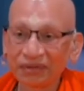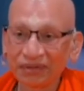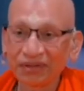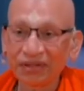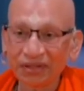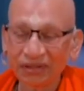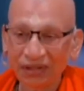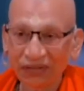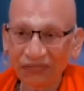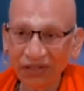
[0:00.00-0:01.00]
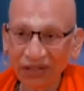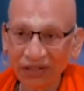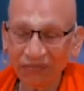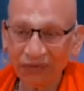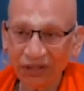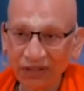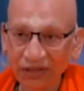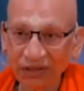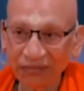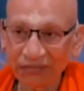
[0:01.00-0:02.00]
This living in the
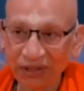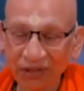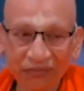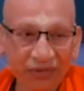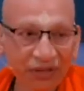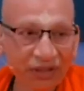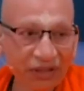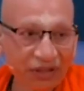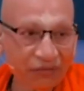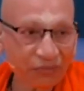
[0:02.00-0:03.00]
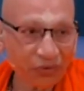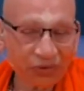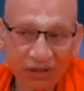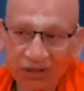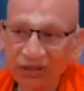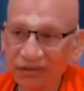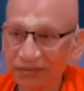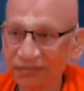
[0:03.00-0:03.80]
present becomes this process.